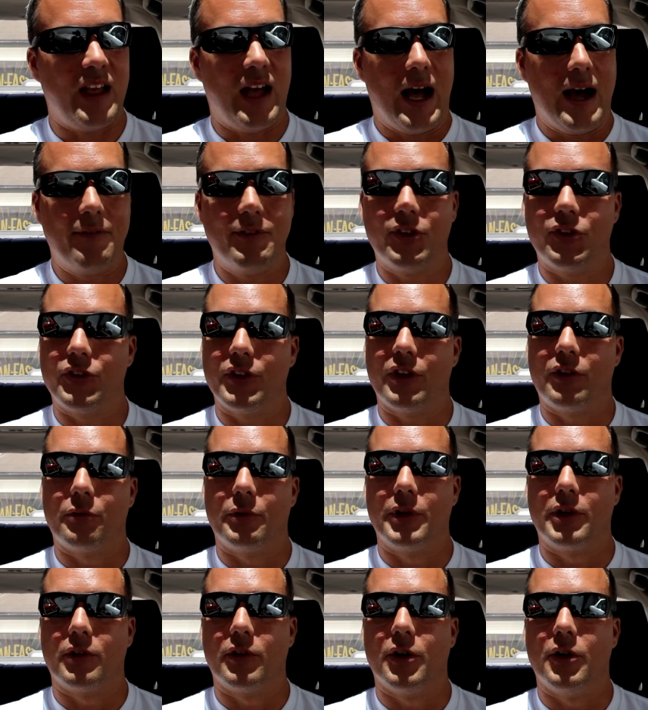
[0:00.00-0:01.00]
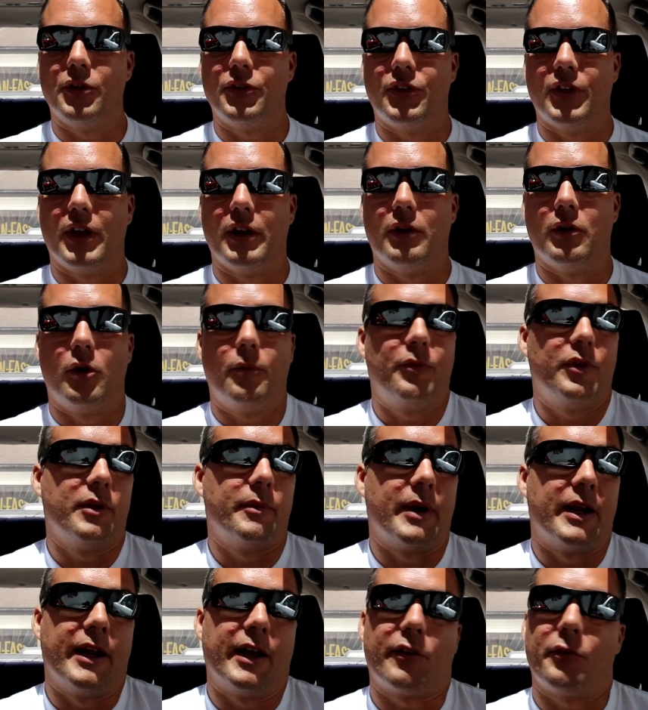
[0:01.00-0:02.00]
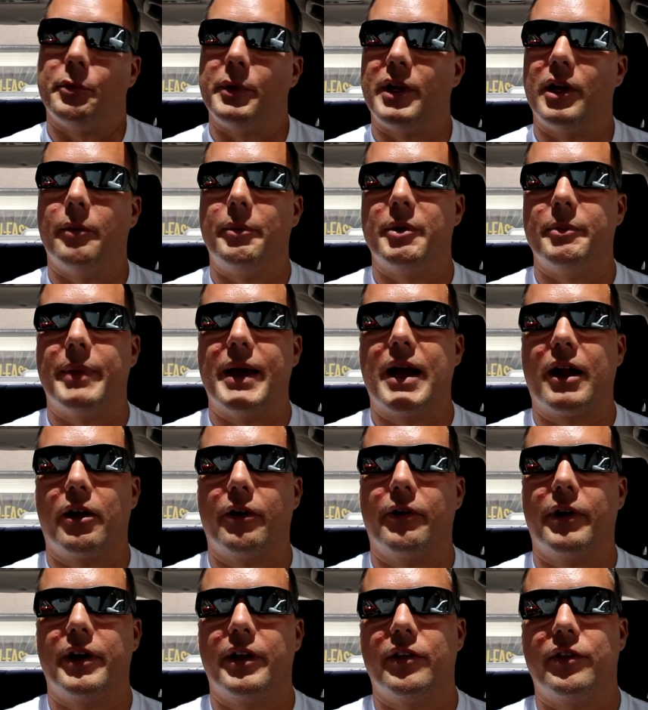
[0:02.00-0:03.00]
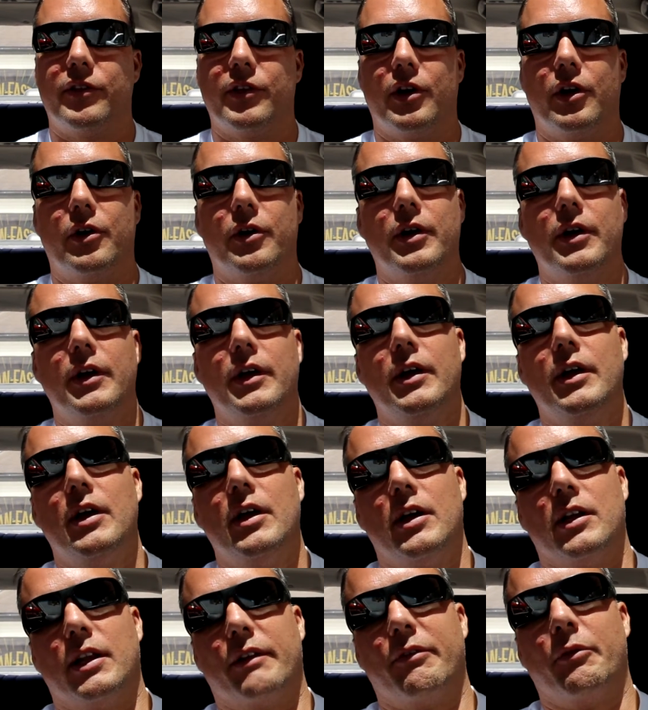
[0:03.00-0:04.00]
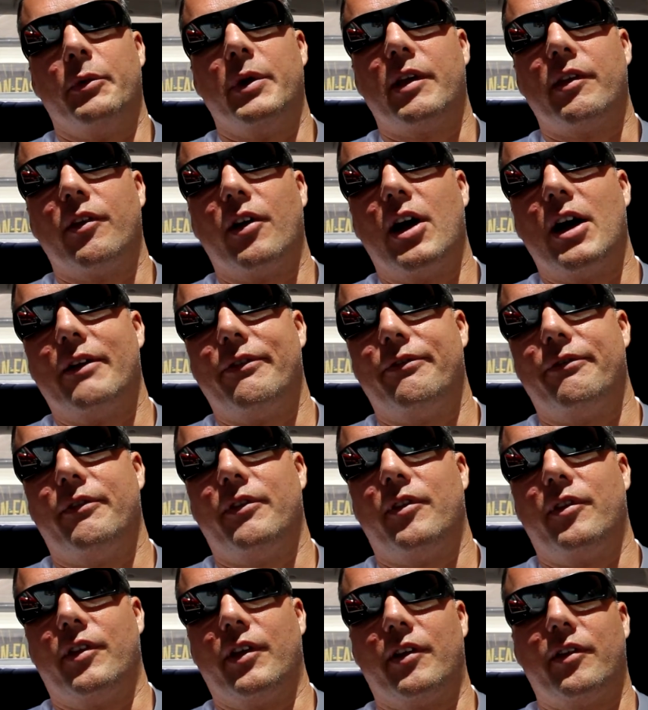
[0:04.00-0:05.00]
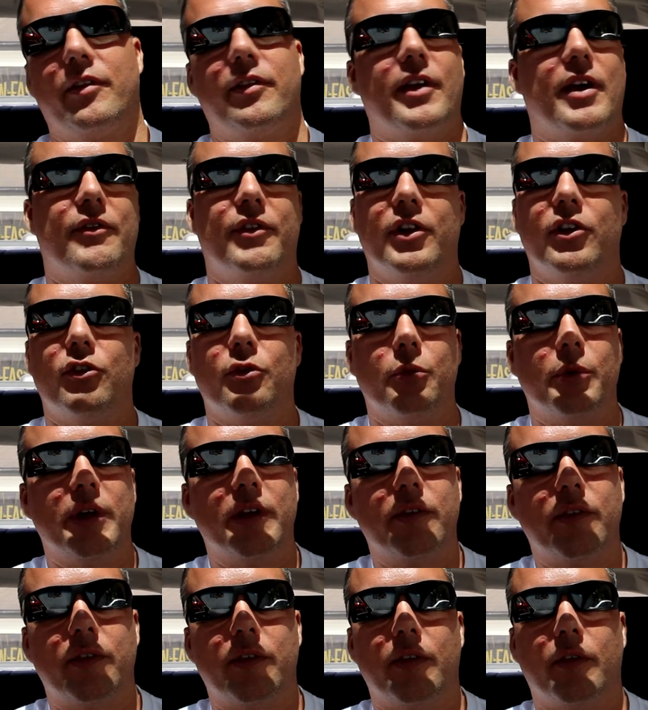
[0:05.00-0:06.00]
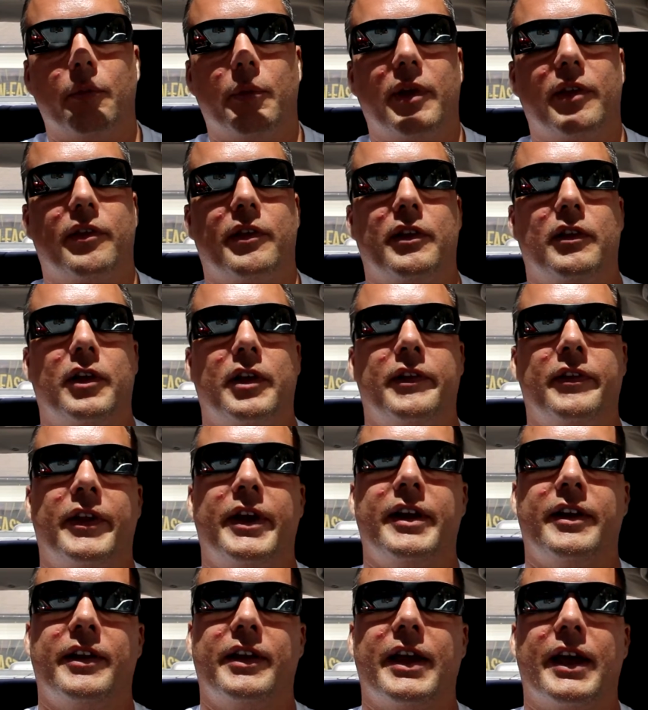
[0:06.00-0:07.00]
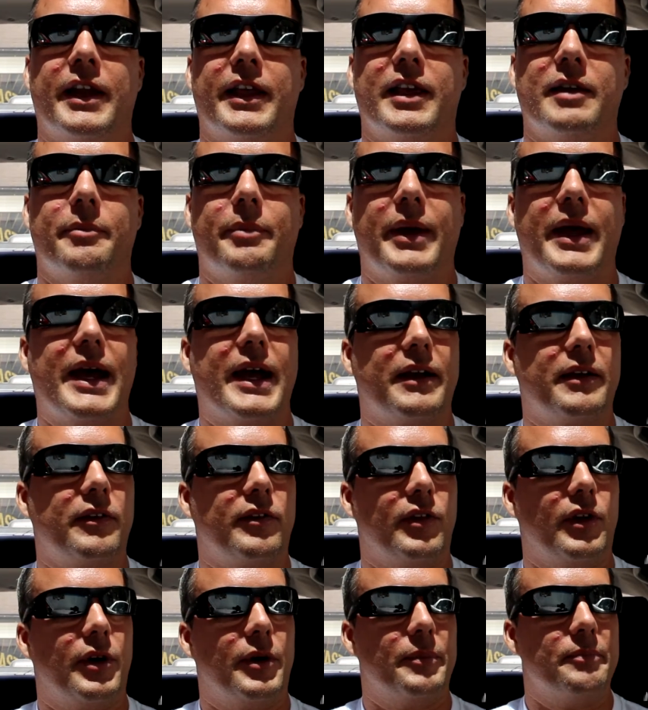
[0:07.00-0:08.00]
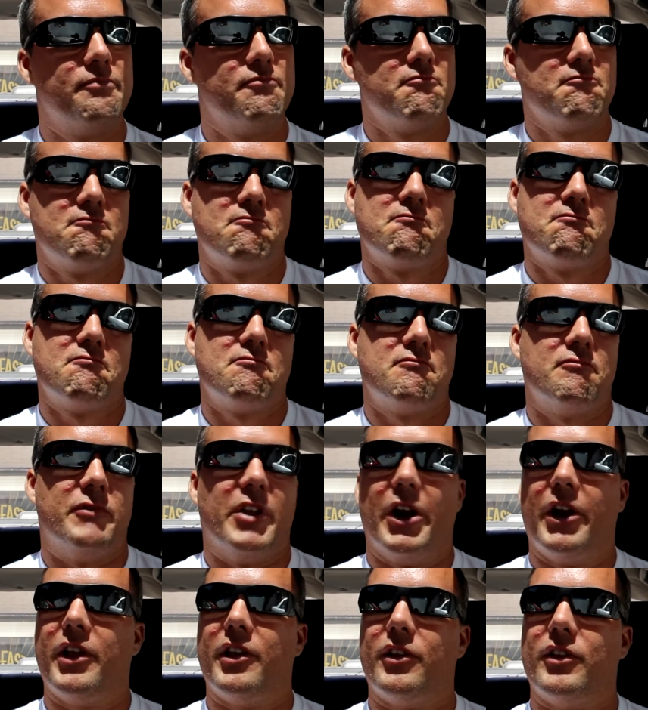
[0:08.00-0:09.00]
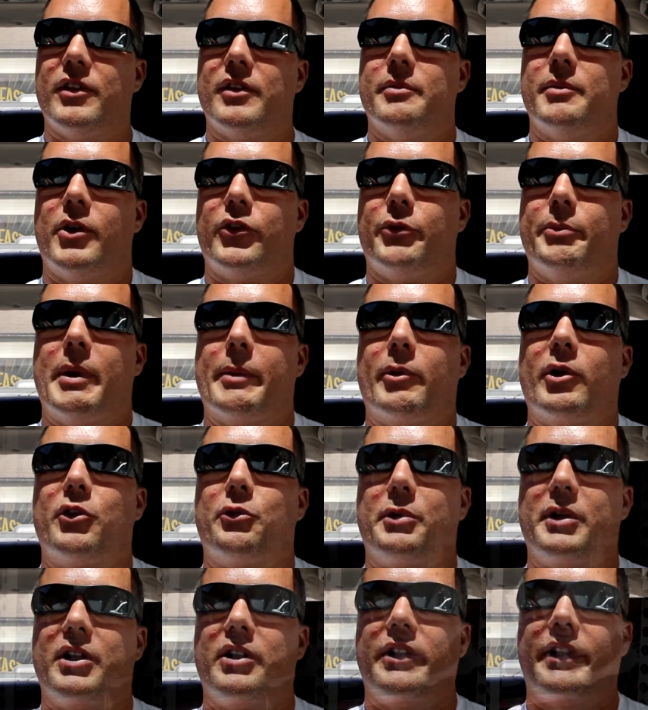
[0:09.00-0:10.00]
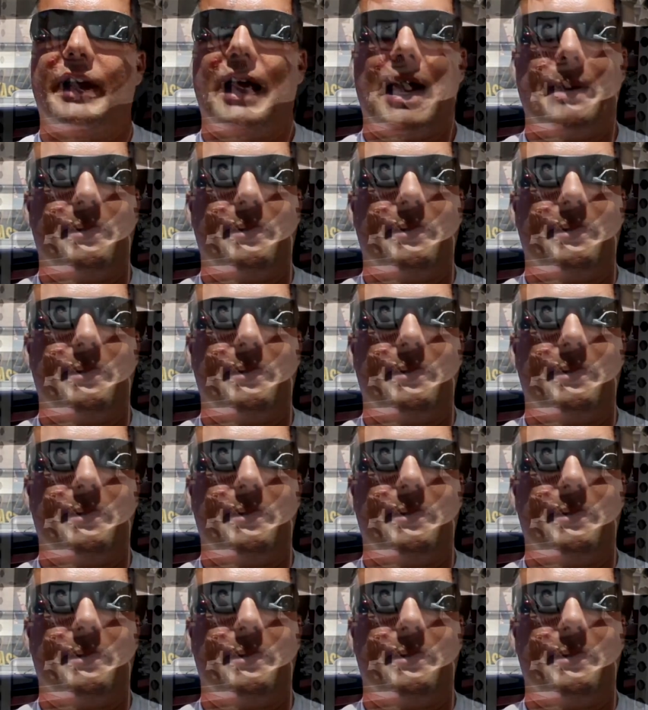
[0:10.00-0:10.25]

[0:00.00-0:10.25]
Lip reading: obviously it's really close, and hopefully by next week I'll be back already. So 11 weeks off, 6-7-ish weeks is what it's looking like to kind of get back. So there it is. Muscle memory is real. It